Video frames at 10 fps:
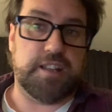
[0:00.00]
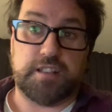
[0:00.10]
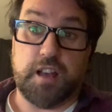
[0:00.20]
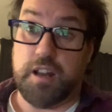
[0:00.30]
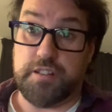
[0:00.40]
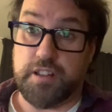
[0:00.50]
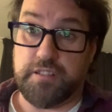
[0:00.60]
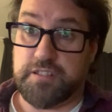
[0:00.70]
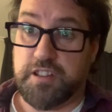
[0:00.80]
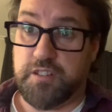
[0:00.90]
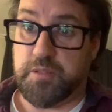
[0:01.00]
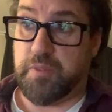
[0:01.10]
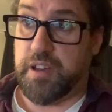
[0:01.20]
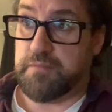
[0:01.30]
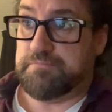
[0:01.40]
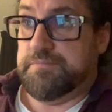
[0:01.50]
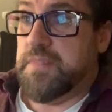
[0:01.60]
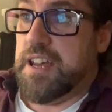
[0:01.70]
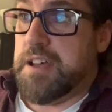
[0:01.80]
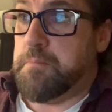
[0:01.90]
college I continue to buy them,
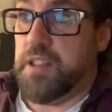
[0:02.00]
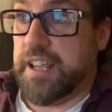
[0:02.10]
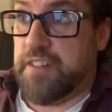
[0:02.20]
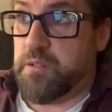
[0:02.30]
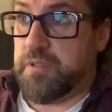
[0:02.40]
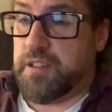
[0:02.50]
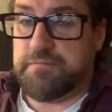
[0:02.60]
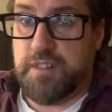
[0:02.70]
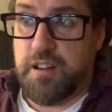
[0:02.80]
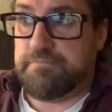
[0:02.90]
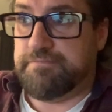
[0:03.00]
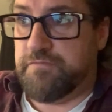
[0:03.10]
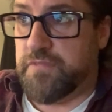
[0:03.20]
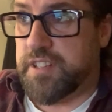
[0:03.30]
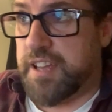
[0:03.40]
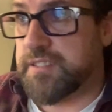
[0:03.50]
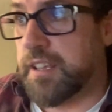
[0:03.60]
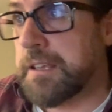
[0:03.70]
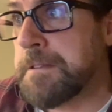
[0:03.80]
like everybody. They're fantastic.